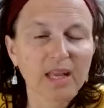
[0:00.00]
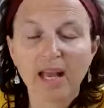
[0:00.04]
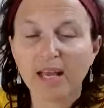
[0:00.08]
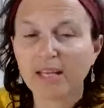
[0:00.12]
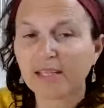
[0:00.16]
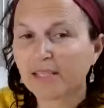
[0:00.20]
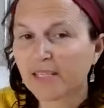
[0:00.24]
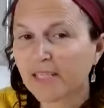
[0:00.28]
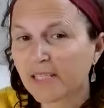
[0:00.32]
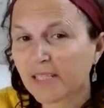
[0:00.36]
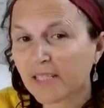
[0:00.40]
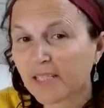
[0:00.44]

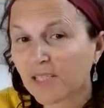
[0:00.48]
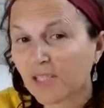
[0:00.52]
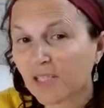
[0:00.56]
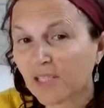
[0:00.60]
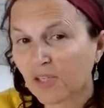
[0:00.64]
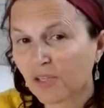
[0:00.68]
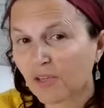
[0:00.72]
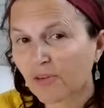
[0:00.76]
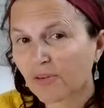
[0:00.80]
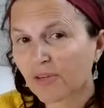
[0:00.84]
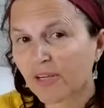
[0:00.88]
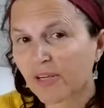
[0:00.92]
And this is
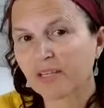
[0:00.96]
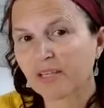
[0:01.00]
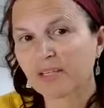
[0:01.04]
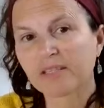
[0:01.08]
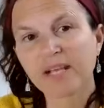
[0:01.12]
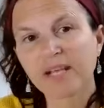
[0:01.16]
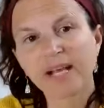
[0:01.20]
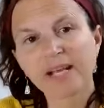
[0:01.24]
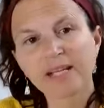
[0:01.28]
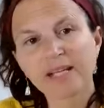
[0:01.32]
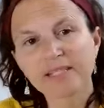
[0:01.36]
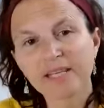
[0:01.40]

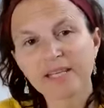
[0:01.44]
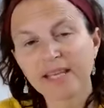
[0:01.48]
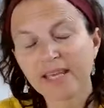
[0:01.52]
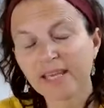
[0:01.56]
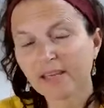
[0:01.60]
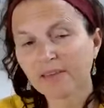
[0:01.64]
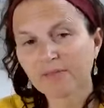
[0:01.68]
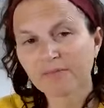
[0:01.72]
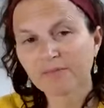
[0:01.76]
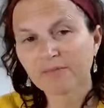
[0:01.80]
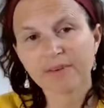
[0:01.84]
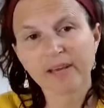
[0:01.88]
curious. And
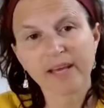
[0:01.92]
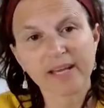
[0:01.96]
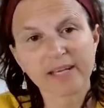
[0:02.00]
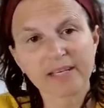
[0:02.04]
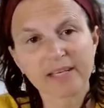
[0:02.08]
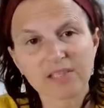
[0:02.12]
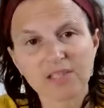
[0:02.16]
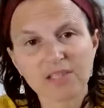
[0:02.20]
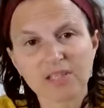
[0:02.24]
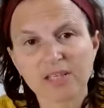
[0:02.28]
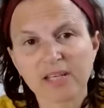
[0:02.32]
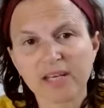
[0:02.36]
if
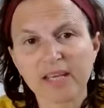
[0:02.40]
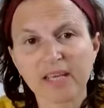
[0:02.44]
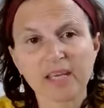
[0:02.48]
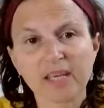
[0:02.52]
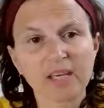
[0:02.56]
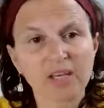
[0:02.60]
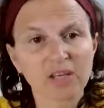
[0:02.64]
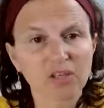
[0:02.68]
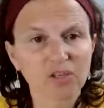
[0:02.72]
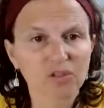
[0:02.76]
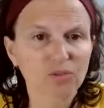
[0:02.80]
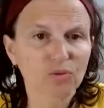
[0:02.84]

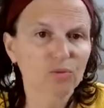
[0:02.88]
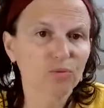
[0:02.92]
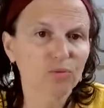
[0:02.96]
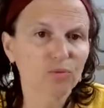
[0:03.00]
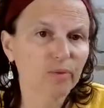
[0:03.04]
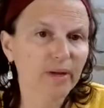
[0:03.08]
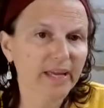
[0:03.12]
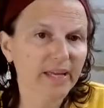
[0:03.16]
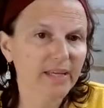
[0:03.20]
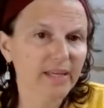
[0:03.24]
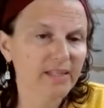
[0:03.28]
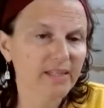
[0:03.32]
actually your
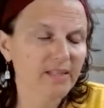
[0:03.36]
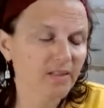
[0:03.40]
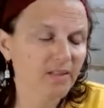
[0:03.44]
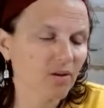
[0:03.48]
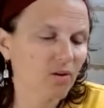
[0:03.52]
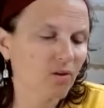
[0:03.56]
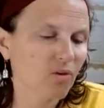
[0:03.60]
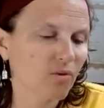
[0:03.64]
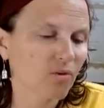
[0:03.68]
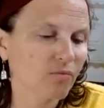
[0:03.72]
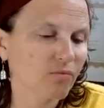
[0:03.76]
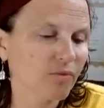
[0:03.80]
ways
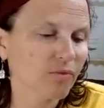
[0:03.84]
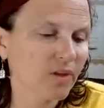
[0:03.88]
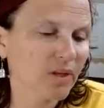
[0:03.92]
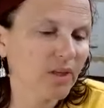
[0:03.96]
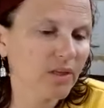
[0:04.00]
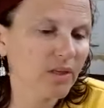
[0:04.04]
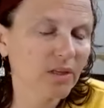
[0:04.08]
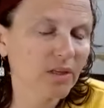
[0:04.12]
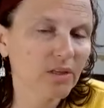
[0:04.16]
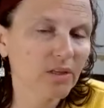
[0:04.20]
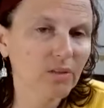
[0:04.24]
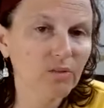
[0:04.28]
of
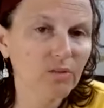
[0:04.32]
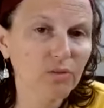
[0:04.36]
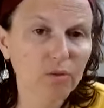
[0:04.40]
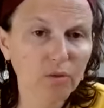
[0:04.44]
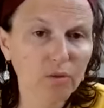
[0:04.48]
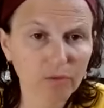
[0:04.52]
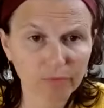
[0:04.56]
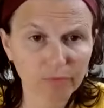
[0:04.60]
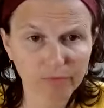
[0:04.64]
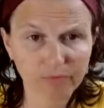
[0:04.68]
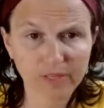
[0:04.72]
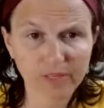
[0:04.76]

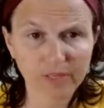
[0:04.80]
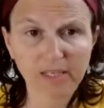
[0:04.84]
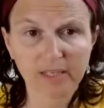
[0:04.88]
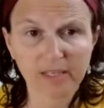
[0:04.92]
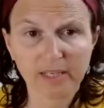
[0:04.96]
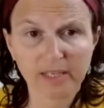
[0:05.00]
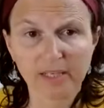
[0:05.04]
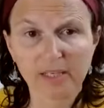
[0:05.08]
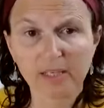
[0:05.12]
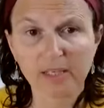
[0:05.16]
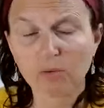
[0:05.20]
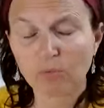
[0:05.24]
not
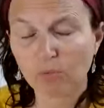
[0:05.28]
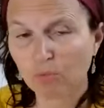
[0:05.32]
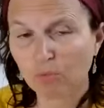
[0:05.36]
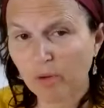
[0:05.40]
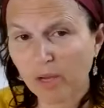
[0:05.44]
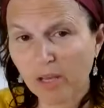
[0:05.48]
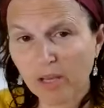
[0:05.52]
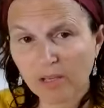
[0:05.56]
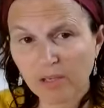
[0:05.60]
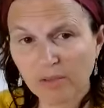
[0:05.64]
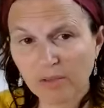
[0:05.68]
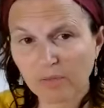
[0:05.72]
feeling
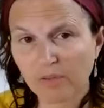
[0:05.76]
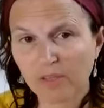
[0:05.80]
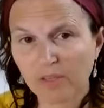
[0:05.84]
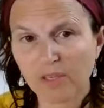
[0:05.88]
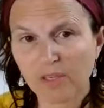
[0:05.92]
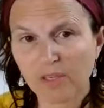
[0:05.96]
work for